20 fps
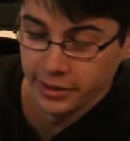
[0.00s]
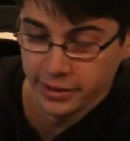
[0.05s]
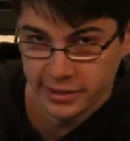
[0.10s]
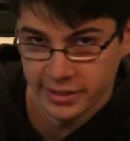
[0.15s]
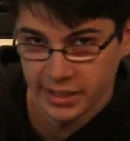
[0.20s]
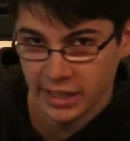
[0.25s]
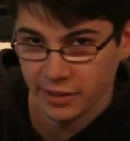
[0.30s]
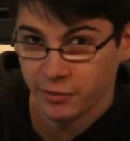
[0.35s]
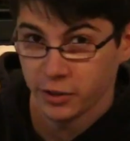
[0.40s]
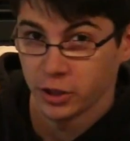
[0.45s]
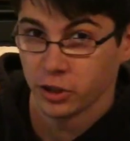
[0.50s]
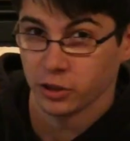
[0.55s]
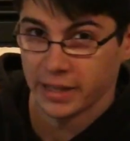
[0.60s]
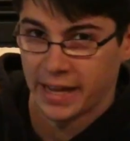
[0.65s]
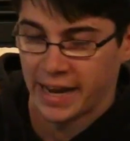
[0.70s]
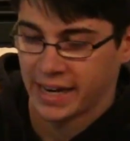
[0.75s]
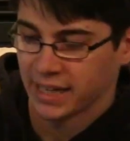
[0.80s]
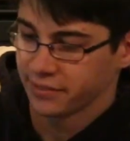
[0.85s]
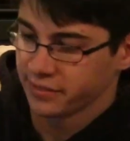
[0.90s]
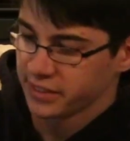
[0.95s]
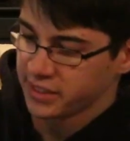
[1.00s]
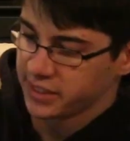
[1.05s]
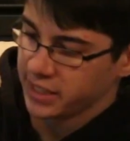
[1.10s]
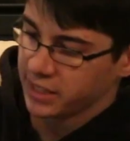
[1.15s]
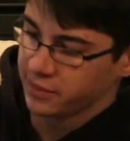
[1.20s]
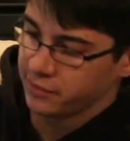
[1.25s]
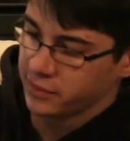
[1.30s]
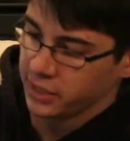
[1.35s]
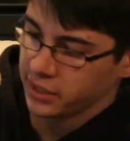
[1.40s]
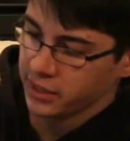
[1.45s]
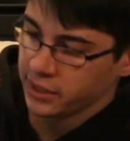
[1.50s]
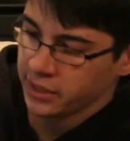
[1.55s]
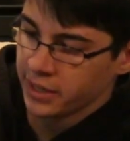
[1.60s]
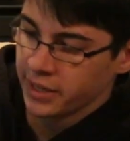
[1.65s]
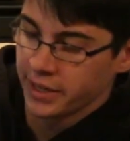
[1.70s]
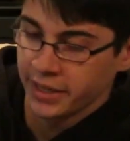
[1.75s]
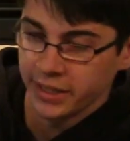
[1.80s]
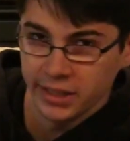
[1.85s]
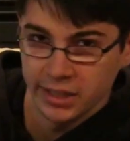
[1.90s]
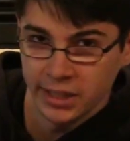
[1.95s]
safety or lack of a safety.
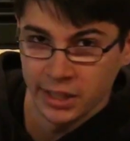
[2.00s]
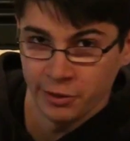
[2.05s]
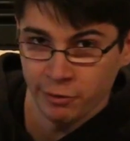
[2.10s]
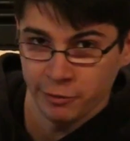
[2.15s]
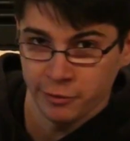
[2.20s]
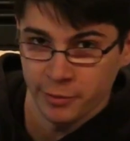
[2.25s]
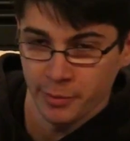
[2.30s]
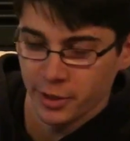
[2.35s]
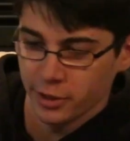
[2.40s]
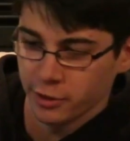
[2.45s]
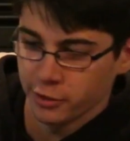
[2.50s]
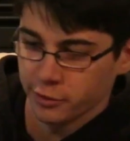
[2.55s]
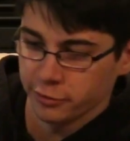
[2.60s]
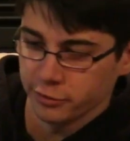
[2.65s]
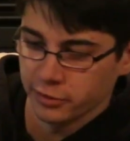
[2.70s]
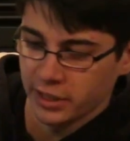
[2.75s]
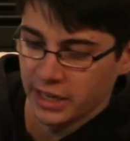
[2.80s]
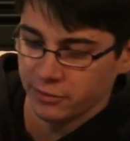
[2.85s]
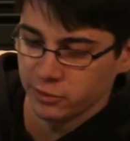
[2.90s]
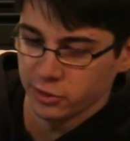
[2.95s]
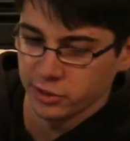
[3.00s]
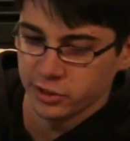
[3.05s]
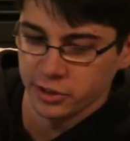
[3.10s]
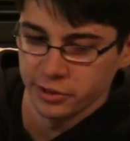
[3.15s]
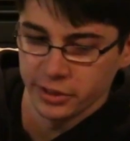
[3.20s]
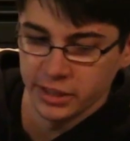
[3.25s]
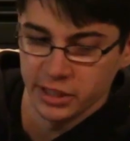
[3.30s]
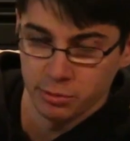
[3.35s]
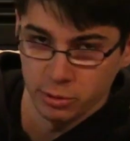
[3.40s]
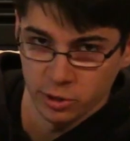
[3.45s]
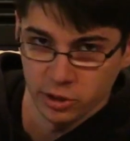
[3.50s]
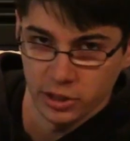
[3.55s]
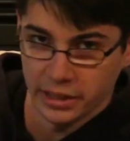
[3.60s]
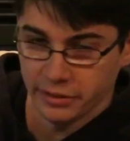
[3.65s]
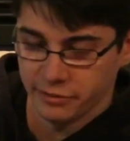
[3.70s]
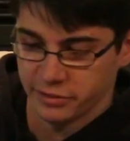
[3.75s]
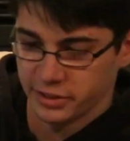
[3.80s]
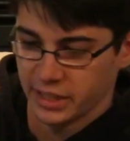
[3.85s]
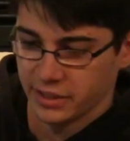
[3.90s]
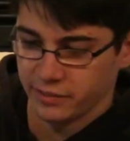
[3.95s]
Different from the Nerf Rival series, which all
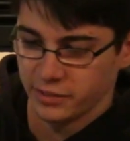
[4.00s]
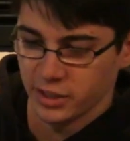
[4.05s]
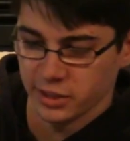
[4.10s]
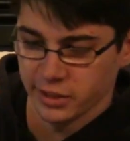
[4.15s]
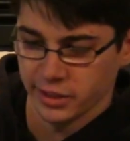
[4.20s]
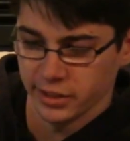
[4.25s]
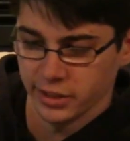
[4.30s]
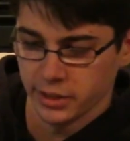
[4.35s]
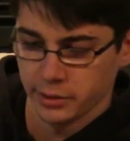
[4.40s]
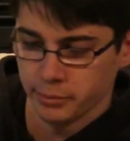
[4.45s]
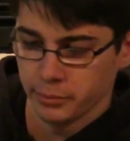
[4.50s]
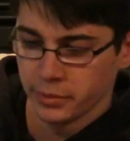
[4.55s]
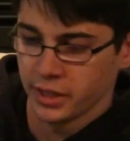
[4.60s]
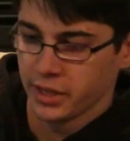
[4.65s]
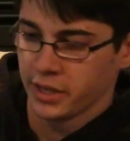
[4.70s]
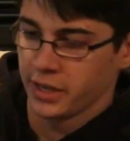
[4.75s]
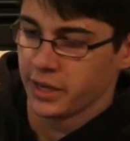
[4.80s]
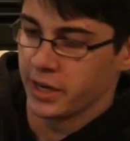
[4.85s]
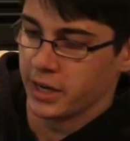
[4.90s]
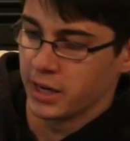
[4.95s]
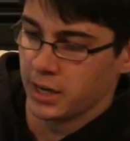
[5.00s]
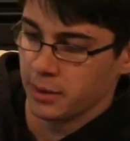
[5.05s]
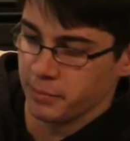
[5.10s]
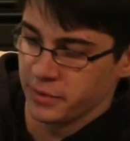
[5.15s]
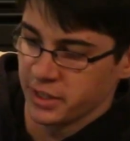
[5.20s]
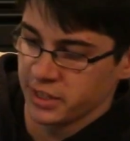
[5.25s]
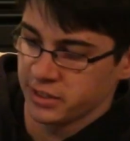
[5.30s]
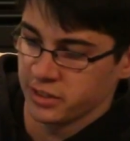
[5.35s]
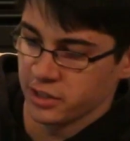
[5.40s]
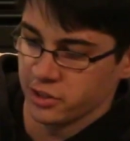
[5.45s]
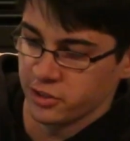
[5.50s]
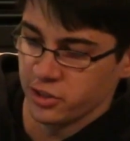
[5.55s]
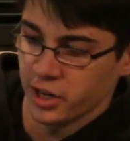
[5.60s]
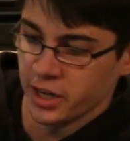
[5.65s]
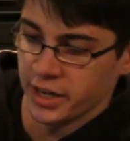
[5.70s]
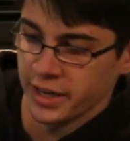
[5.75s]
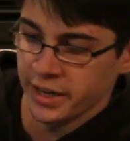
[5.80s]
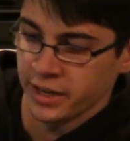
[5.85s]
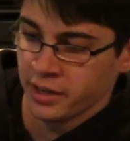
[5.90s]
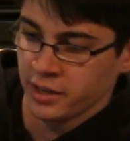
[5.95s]
have safeties on them. This does
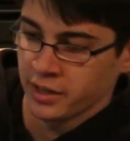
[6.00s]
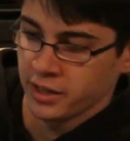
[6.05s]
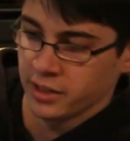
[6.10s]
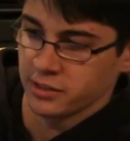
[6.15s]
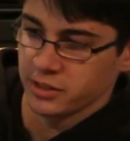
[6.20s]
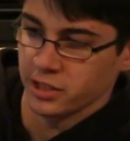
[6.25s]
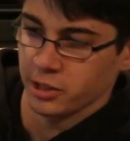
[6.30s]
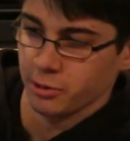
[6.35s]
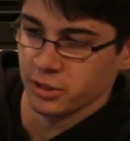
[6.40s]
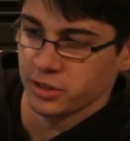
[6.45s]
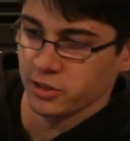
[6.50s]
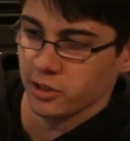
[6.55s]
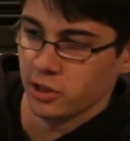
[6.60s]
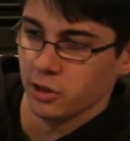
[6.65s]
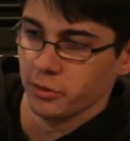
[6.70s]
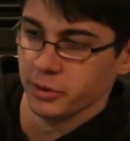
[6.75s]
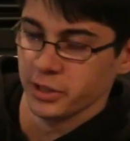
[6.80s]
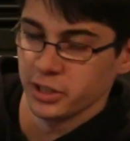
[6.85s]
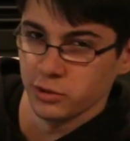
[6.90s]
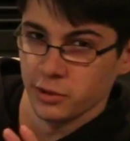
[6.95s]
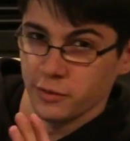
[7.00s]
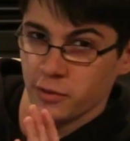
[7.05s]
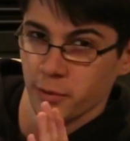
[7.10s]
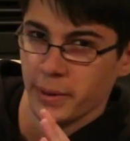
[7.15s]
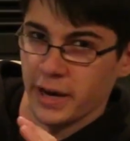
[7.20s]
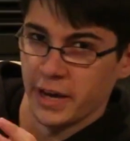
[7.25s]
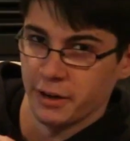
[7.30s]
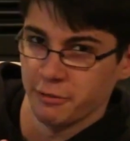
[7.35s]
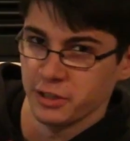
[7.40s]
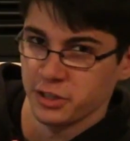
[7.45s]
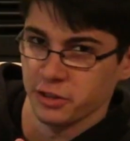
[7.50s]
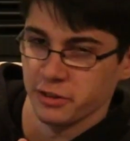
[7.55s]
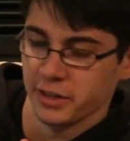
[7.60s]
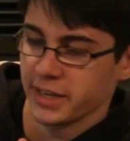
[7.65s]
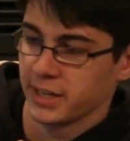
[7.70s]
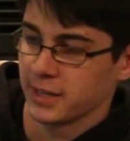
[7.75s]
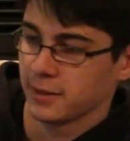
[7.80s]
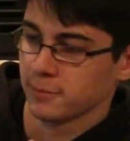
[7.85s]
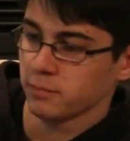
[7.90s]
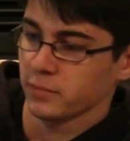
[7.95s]
not, so it's always, if the batteries are
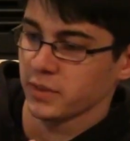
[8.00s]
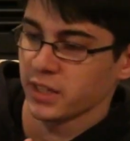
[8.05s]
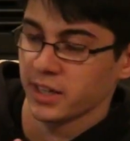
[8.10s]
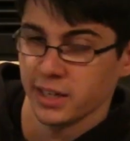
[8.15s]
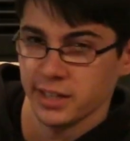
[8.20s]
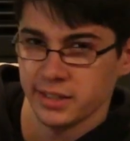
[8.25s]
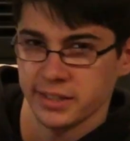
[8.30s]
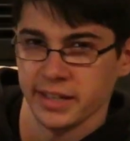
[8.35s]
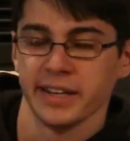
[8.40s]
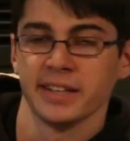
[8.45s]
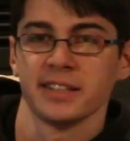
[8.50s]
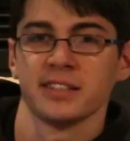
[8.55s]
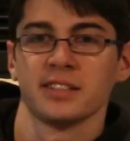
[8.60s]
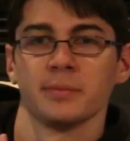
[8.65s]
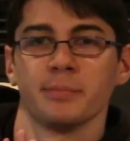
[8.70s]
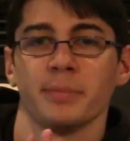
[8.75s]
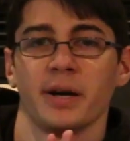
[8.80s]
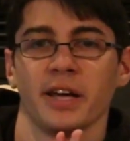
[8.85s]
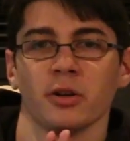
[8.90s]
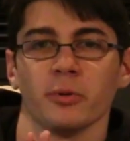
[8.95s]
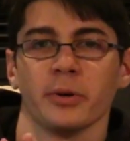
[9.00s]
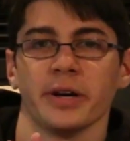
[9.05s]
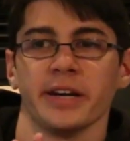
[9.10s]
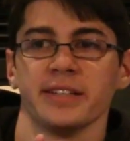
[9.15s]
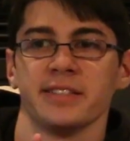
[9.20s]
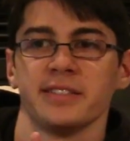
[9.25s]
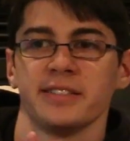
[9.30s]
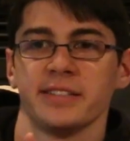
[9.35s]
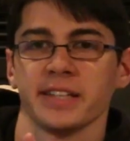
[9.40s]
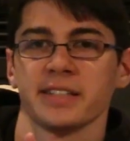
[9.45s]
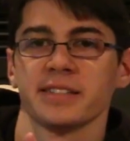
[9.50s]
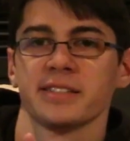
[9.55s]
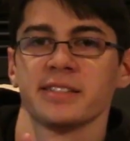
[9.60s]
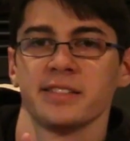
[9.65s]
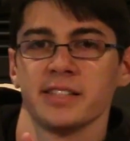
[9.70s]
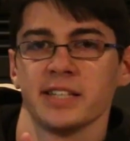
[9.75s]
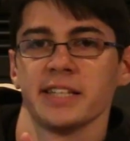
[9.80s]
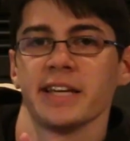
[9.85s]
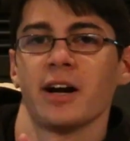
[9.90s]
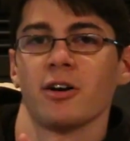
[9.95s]
in, and it takes, by the way,
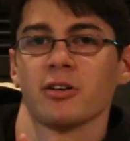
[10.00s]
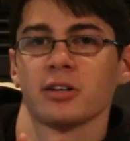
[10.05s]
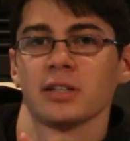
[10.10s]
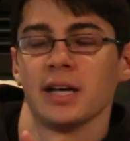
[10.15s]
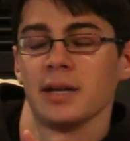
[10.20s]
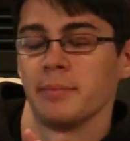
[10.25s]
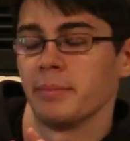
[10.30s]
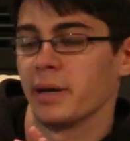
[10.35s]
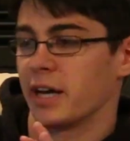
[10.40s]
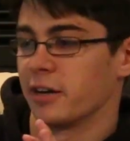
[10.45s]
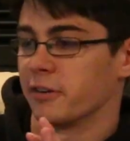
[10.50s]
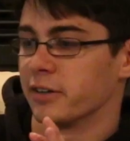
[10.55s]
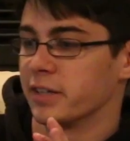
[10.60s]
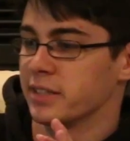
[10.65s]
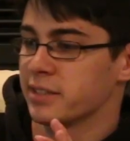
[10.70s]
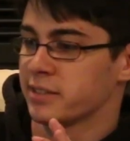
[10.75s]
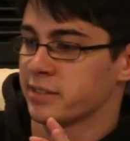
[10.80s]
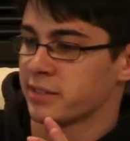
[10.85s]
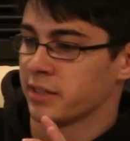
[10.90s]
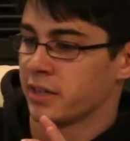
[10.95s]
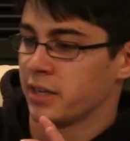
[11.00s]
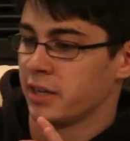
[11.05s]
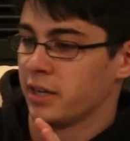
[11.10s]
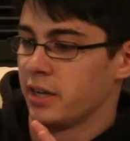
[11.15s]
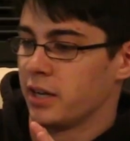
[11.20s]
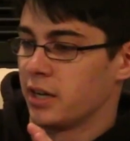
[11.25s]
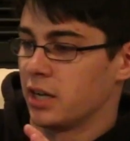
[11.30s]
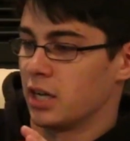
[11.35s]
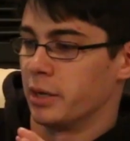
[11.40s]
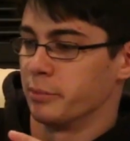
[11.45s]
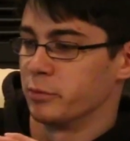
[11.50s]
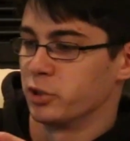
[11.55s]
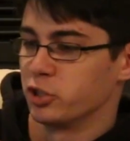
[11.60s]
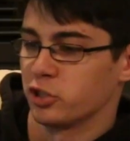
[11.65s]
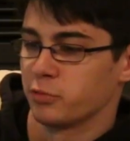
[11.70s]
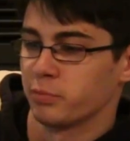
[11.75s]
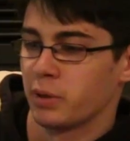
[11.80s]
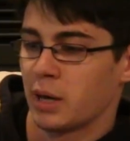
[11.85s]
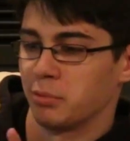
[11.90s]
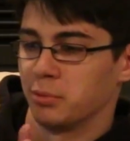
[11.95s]
6C alkaline batteries, you
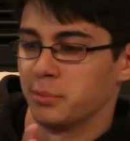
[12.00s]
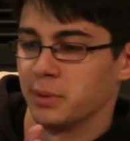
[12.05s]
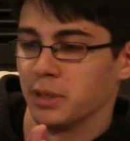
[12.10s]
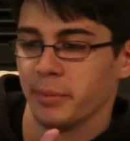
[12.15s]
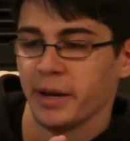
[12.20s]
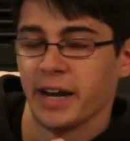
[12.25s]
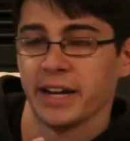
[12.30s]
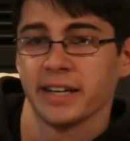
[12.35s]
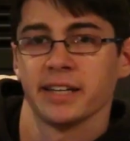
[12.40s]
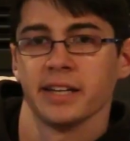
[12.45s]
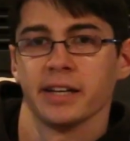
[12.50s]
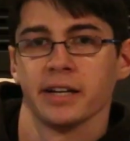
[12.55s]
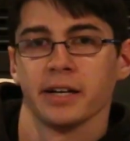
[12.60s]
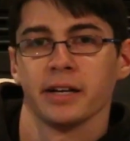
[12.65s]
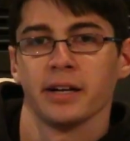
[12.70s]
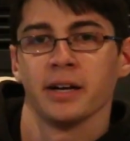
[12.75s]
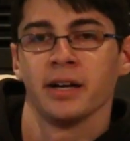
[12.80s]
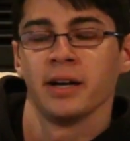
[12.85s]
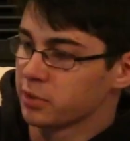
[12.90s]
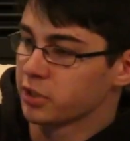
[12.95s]
just pop them in the back here.